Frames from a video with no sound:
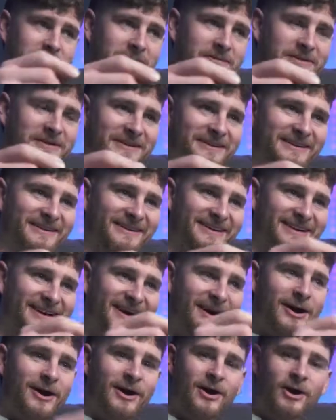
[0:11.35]

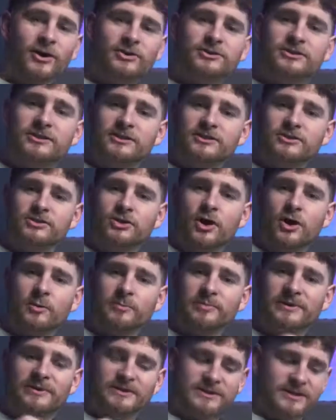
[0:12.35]
Hot
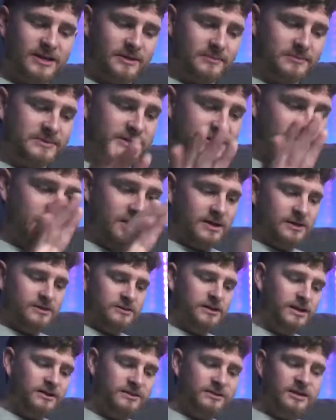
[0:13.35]
Top Tips.
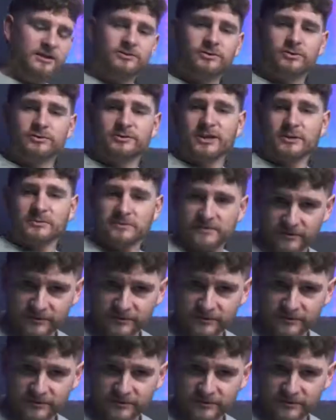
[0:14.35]
10 essential tips for